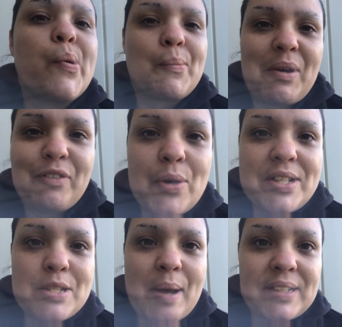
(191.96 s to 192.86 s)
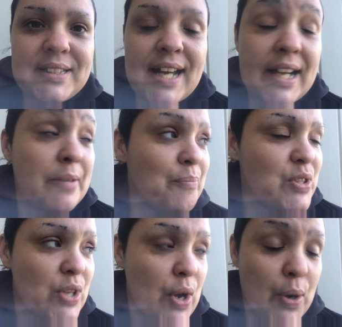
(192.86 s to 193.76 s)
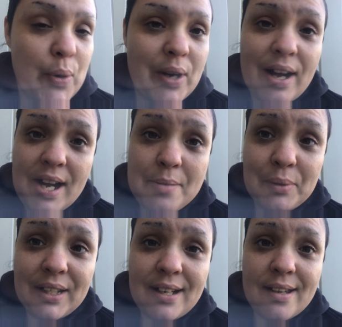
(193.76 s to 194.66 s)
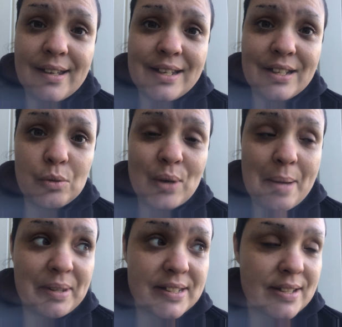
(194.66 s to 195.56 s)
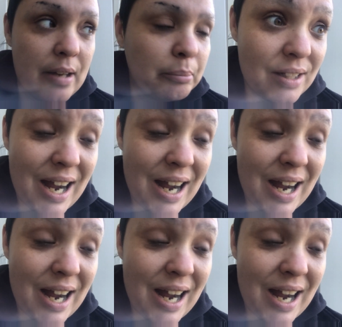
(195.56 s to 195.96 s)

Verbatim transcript: my phone is about to die, so I'm gonna wrap this up.